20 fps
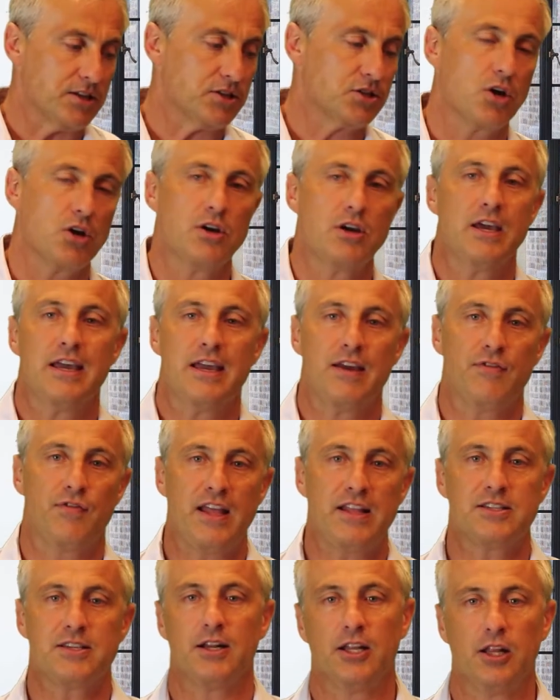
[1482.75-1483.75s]
so if
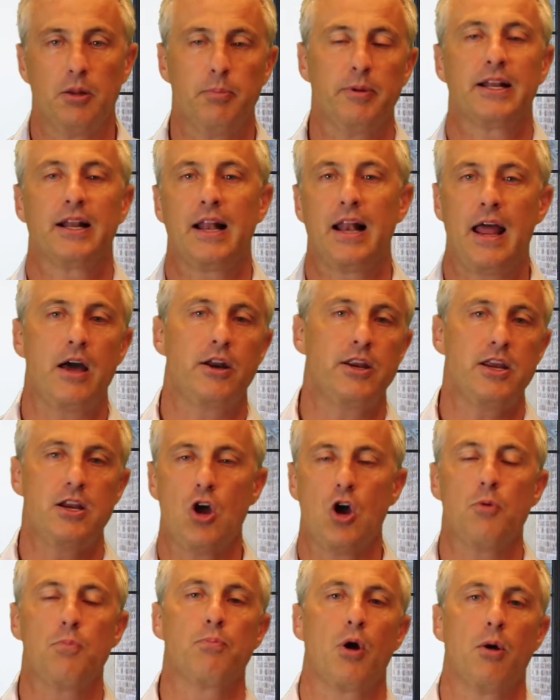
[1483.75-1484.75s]
that's a little bit cloudy,
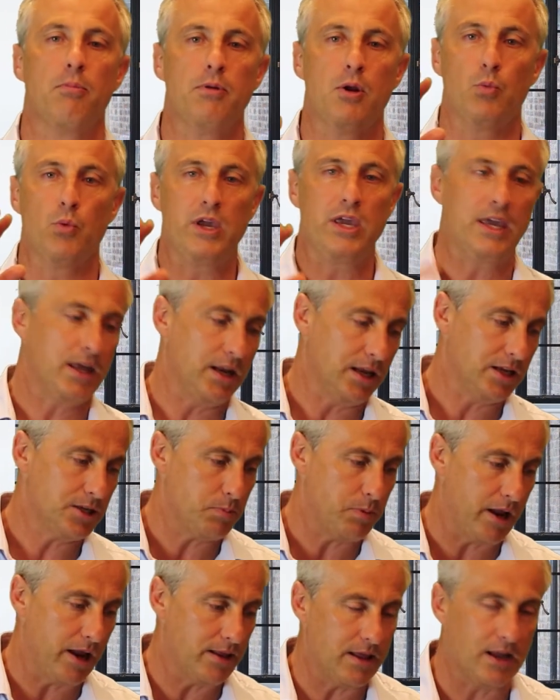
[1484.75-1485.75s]
no problem. We can
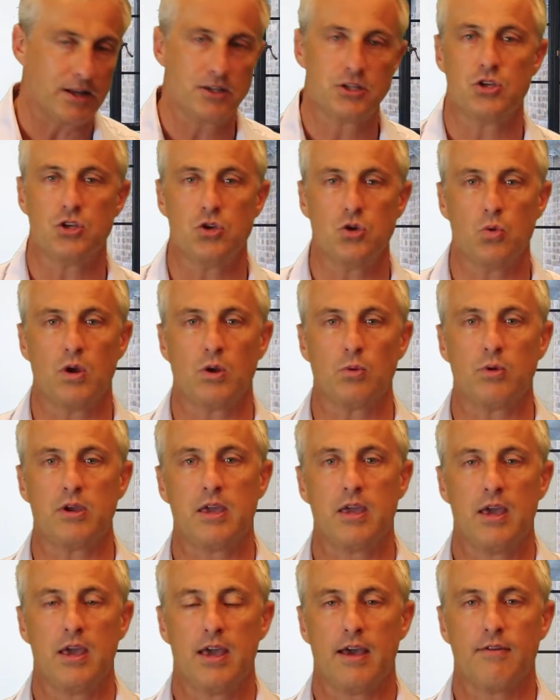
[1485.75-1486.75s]
explain that to you when
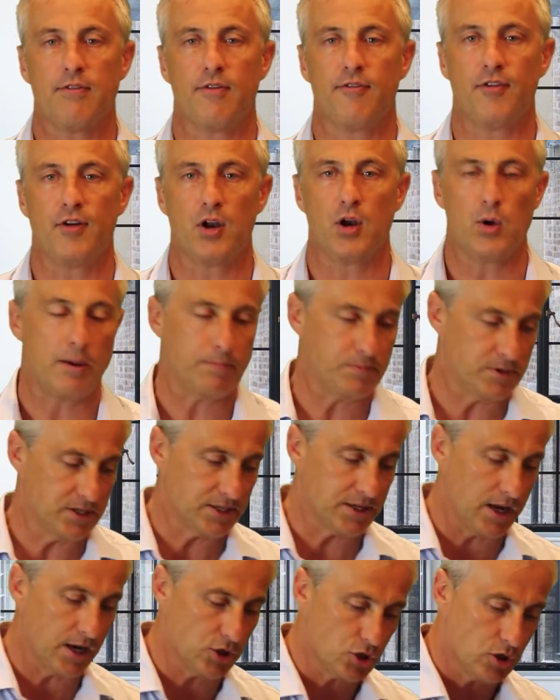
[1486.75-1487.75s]
we have a follow-up
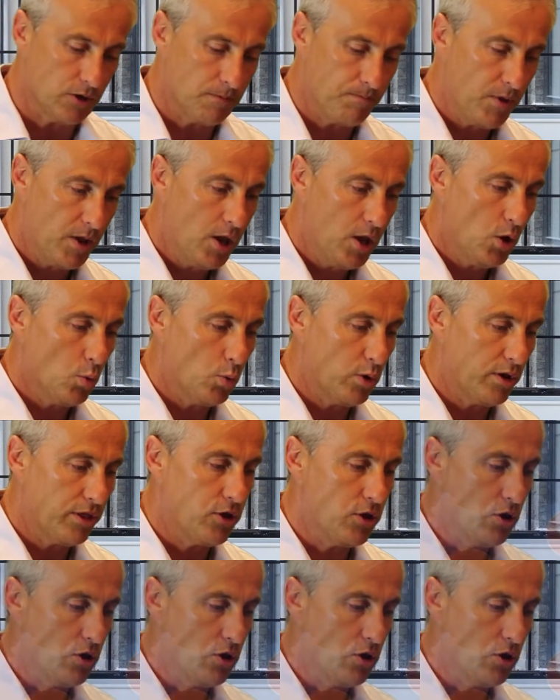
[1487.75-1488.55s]
discussion with